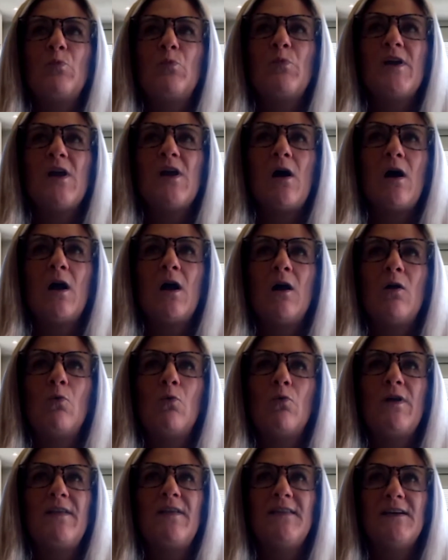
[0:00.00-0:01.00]
We
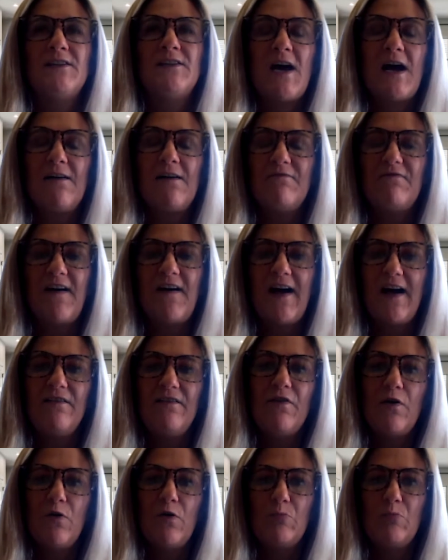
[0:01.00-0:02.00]
are in the top
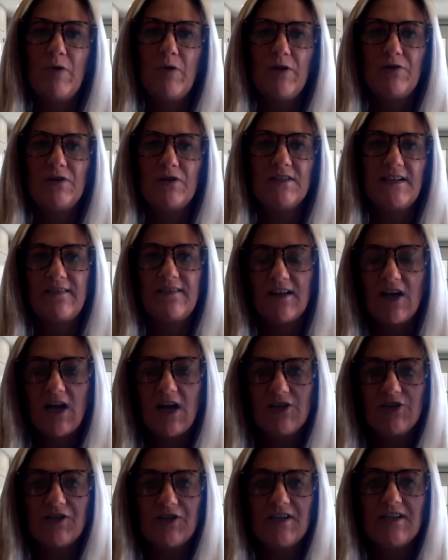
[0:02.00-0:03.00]
5 home builders in the
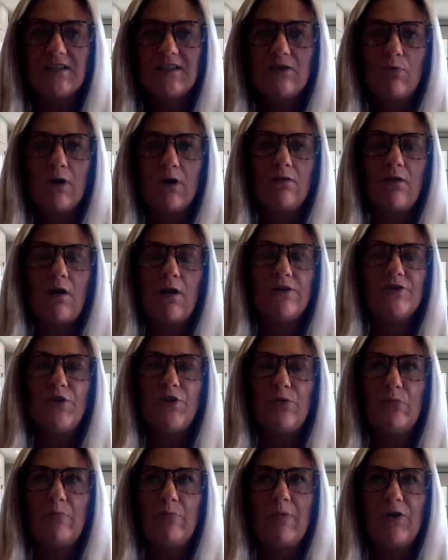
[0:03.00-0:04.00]
country, so we're a large
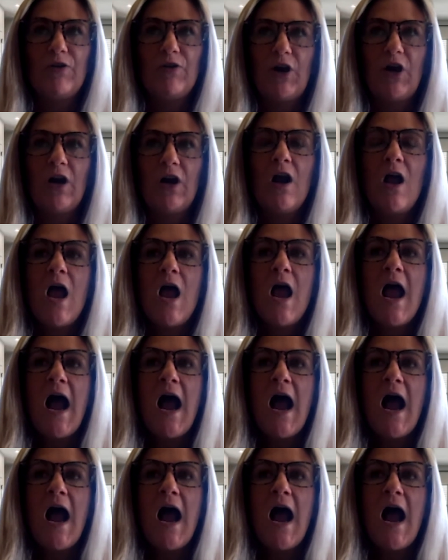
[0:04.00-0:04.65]
home builder.